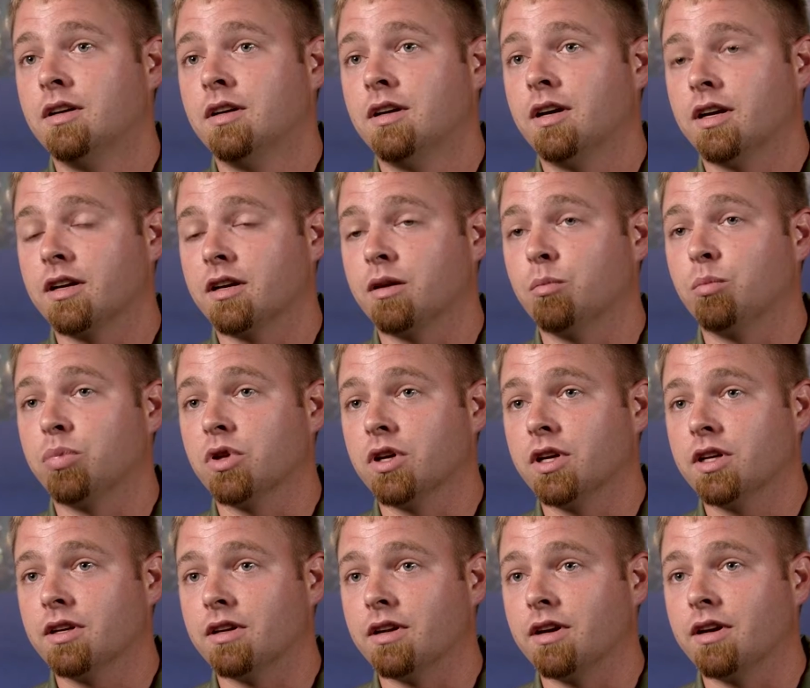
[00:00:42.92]
and
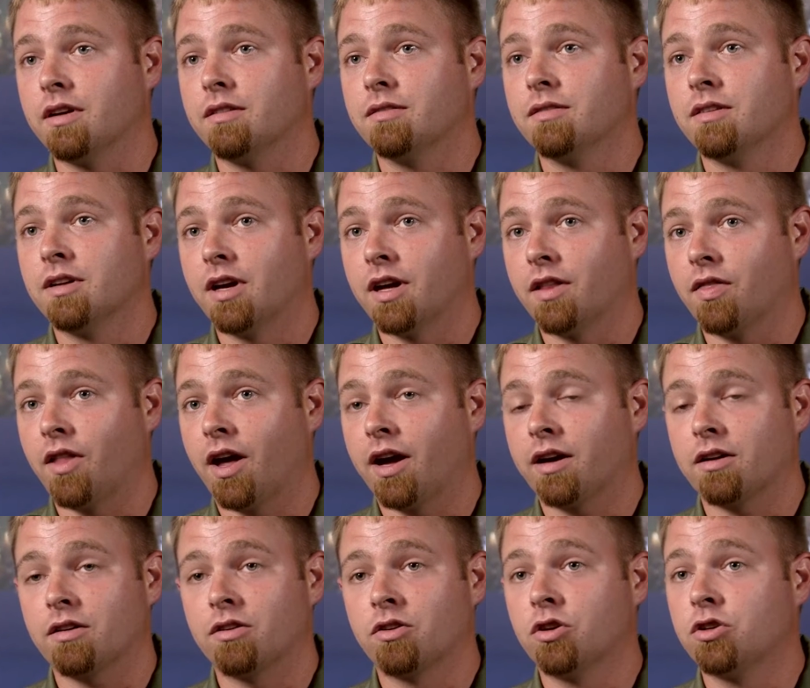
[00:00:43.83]
completed it. And
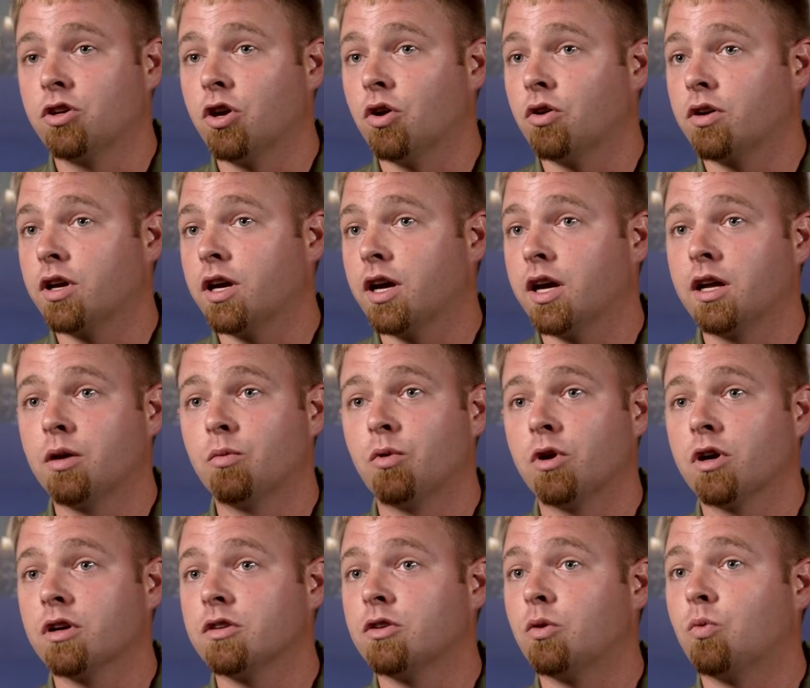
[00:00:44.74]
that could go to
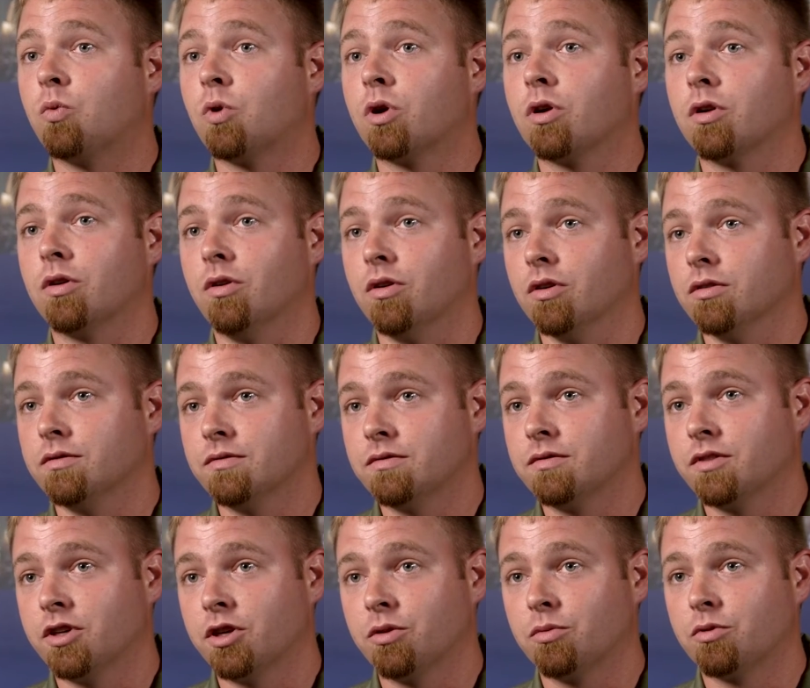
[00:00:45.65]
anywhere in the world.
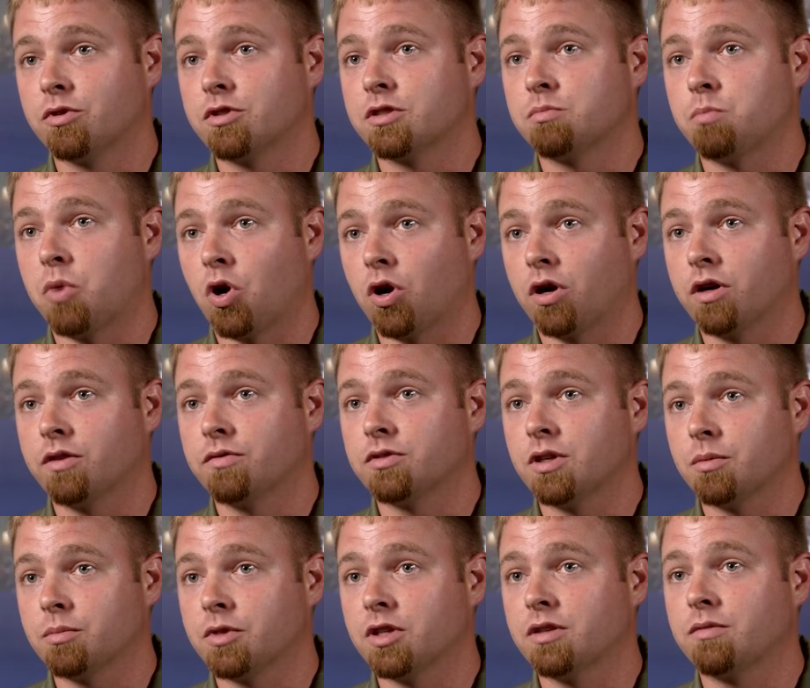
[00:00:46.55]
You were just part of
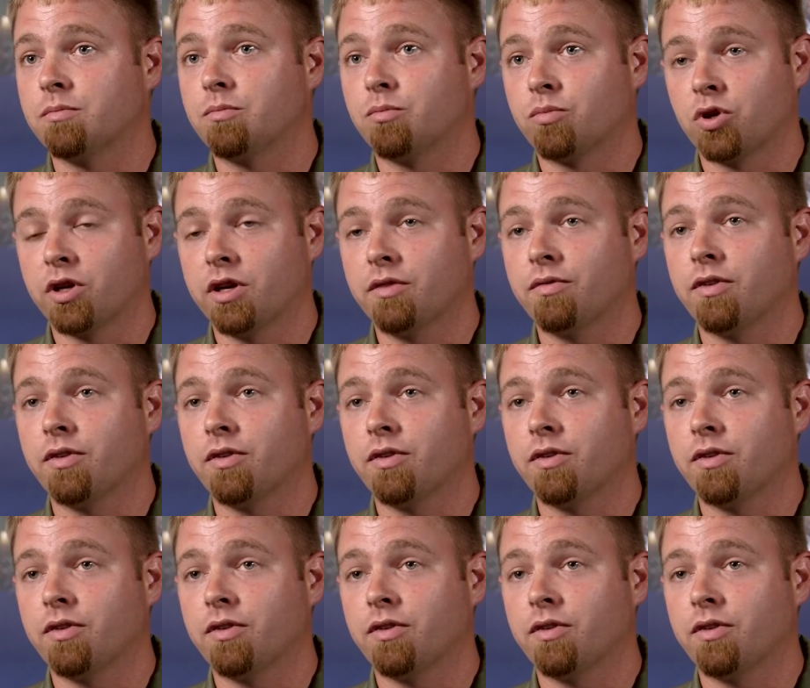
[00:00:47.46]
something pretty